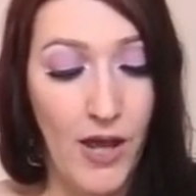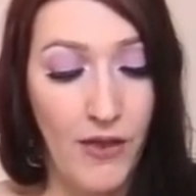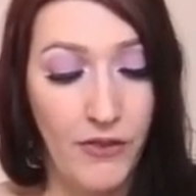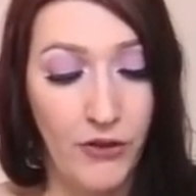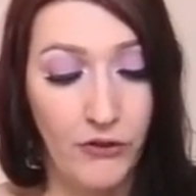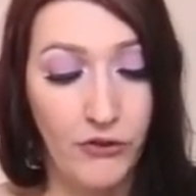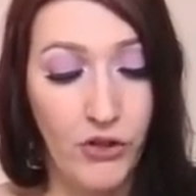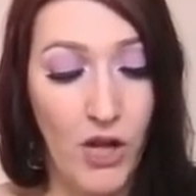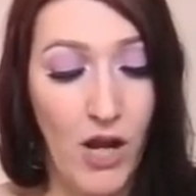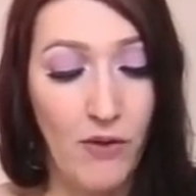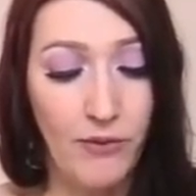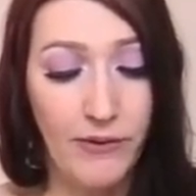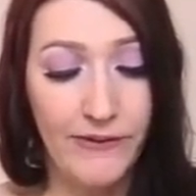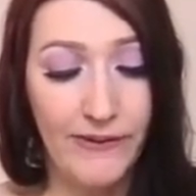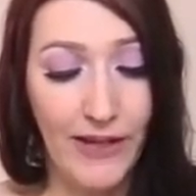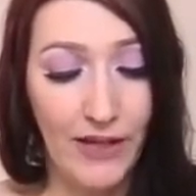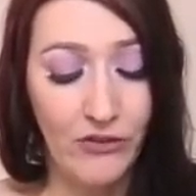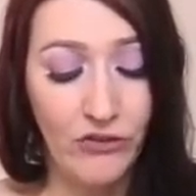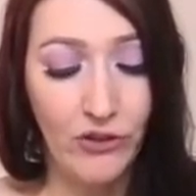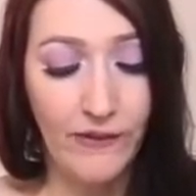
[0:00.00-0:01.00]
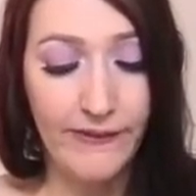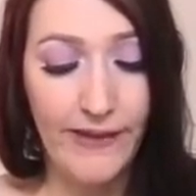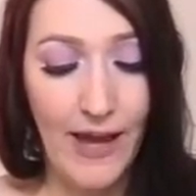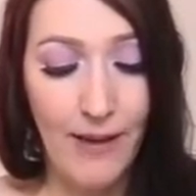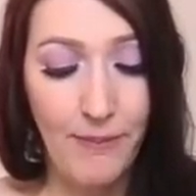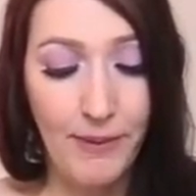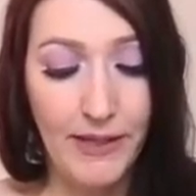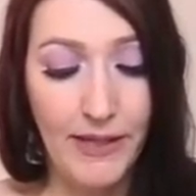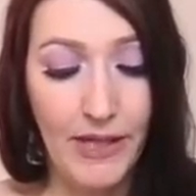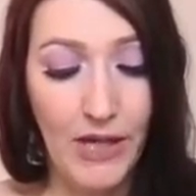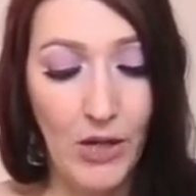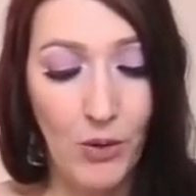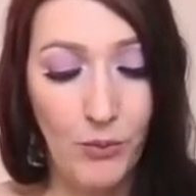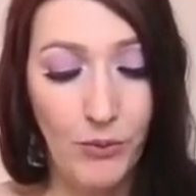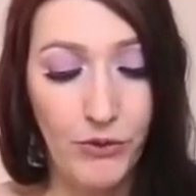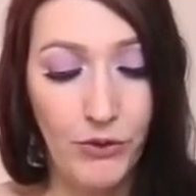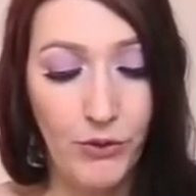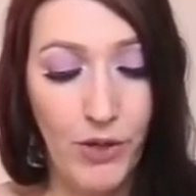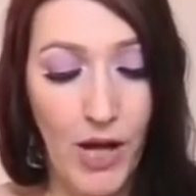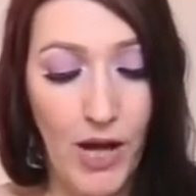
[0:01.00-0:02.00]
There's conversations happening here
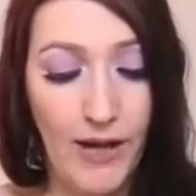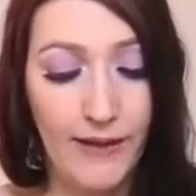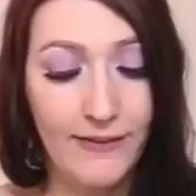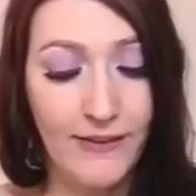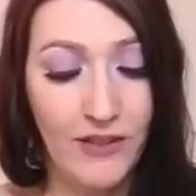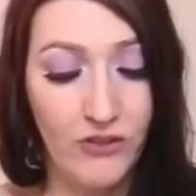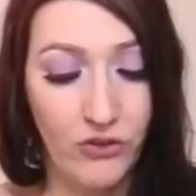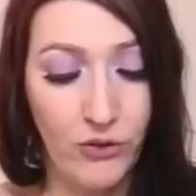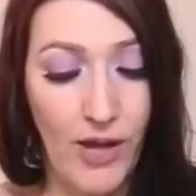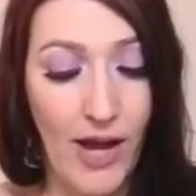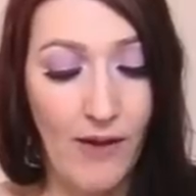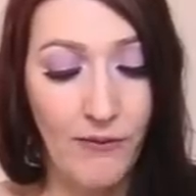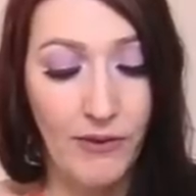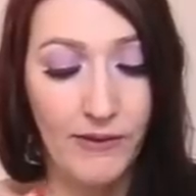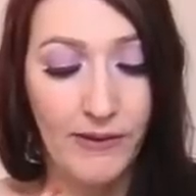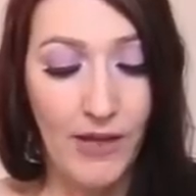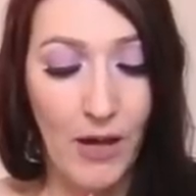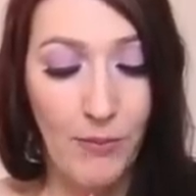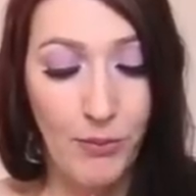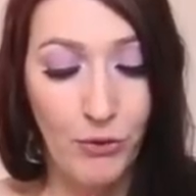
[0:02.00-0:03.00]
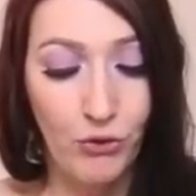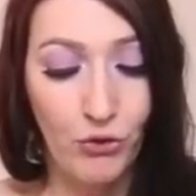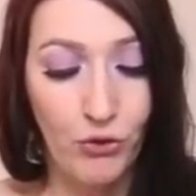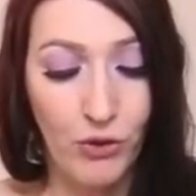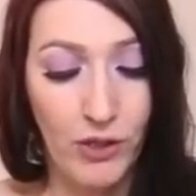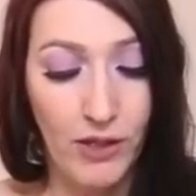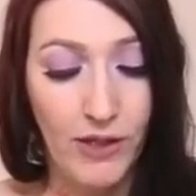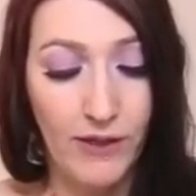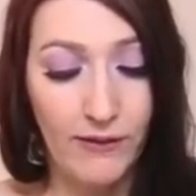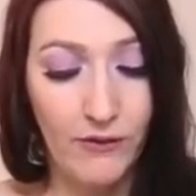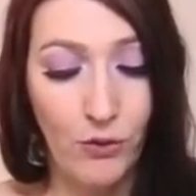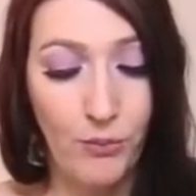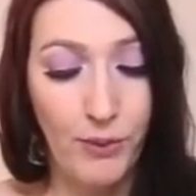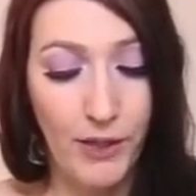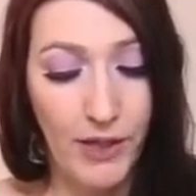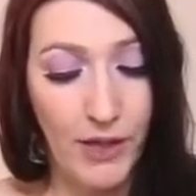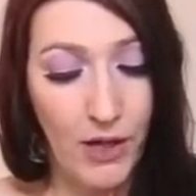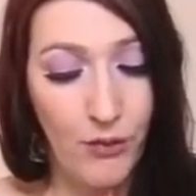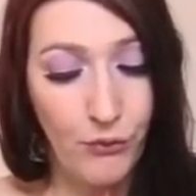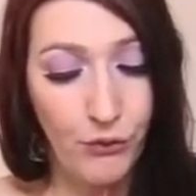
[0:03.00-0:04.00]
with you guys because you have this opportunity that's
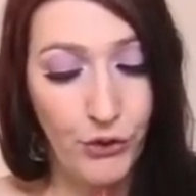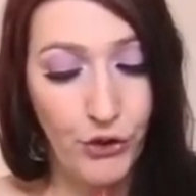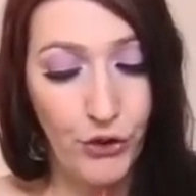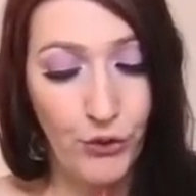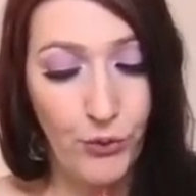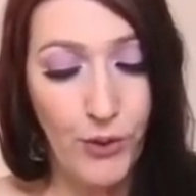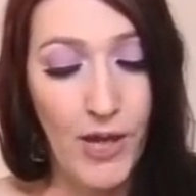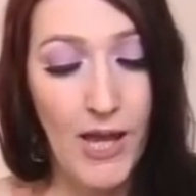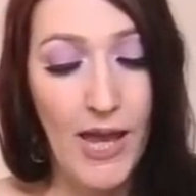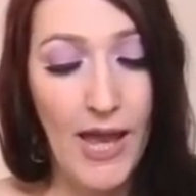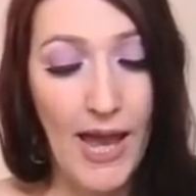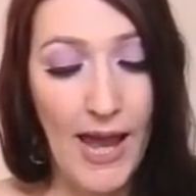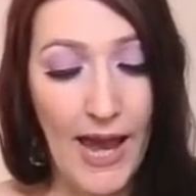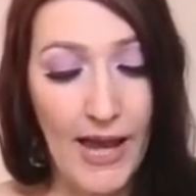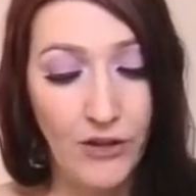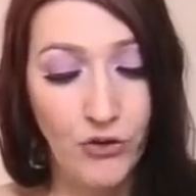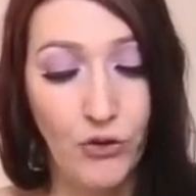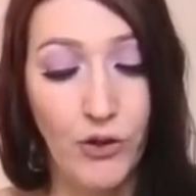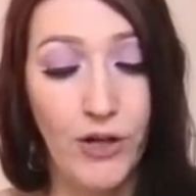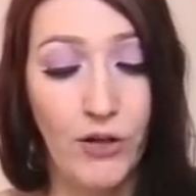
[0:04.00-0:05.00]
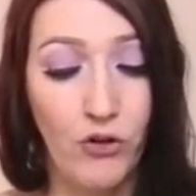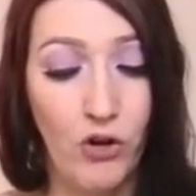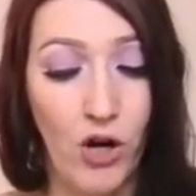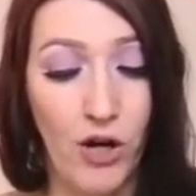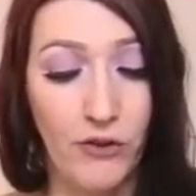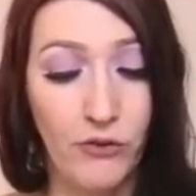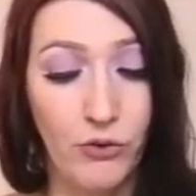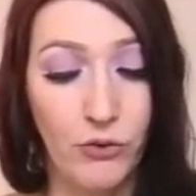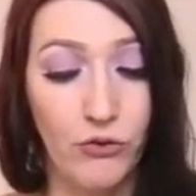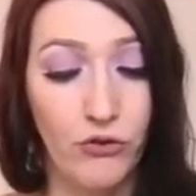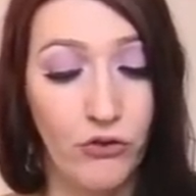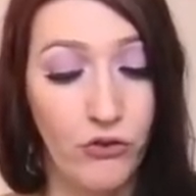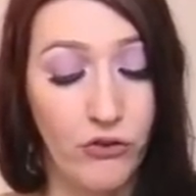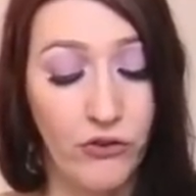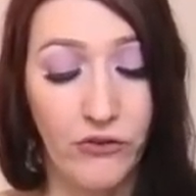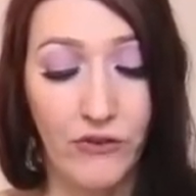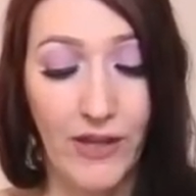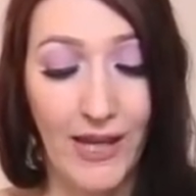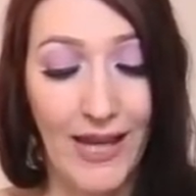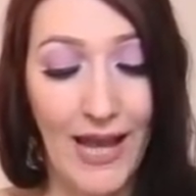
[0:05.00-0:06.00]
opening up for you, and you're at a crossroads. You're
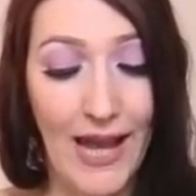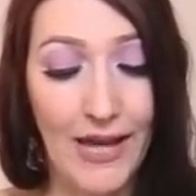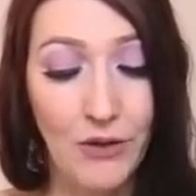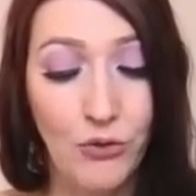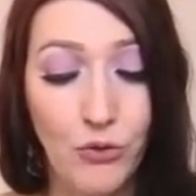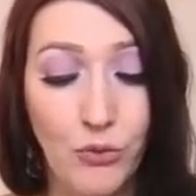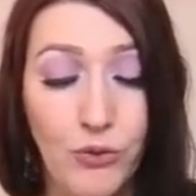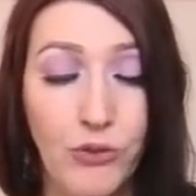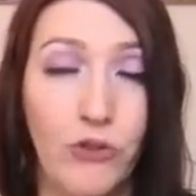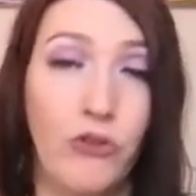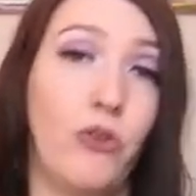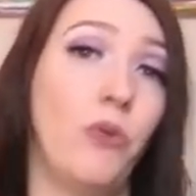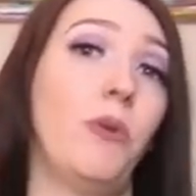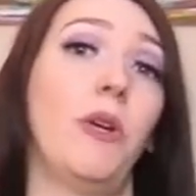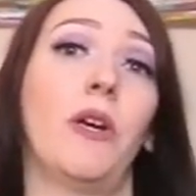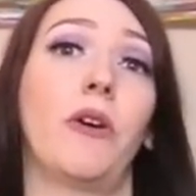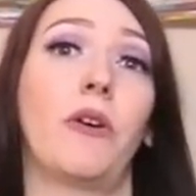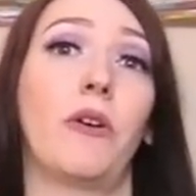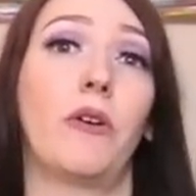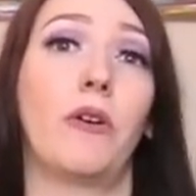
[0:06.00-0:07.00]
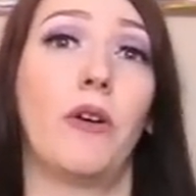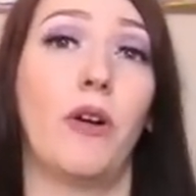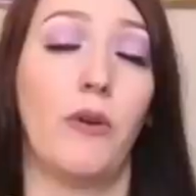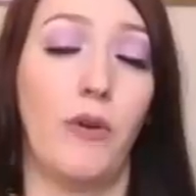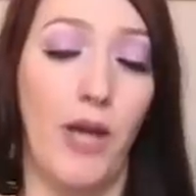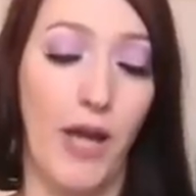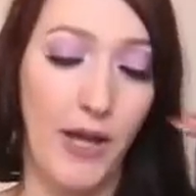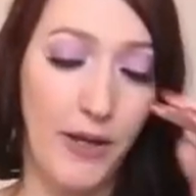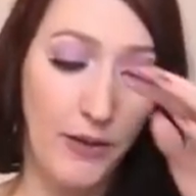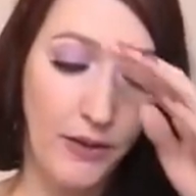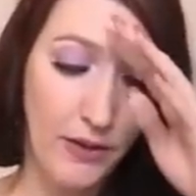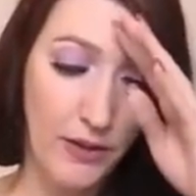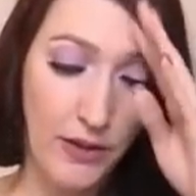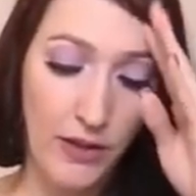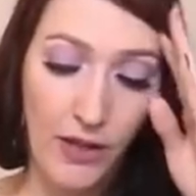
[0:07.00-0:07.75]
just like I don't know what to do here, okay?